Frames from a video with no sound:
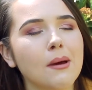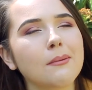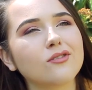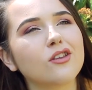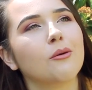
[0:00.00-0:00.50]

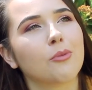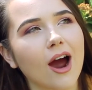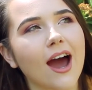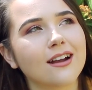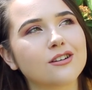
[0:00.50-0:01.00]
Maybe if the
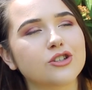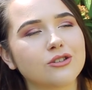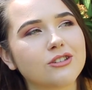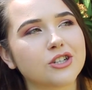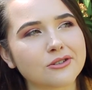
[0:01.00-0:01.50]
bride
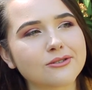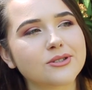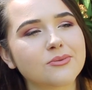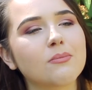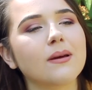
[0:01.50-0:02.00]

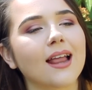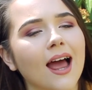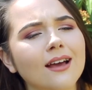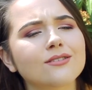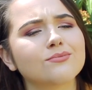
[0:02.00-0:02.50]
jewels would be
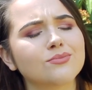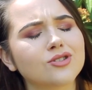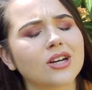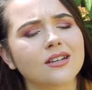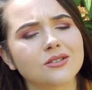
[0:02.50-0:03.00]
like,
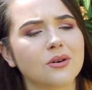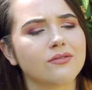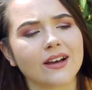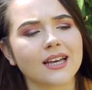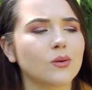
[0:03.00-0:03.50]
straighteners are
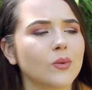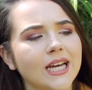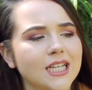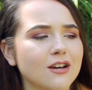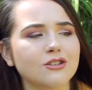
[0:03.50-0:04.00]
what fucking
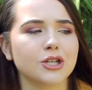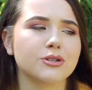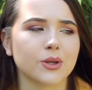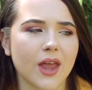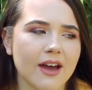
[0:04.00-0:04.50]
weirdos
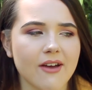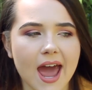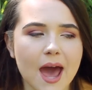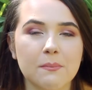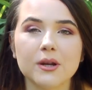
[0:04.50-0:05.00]
use on their
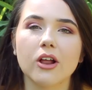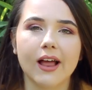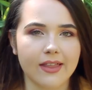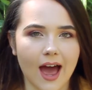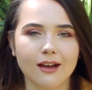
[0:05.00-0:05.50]
hair, but not
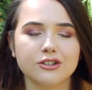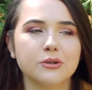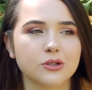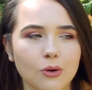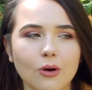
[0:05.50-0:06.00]
like that. She
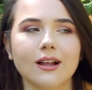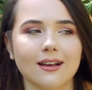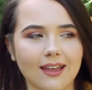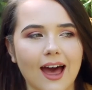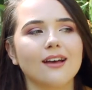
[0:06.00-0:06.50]
wouldn't talk
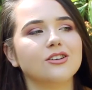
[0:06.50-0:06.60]
like that.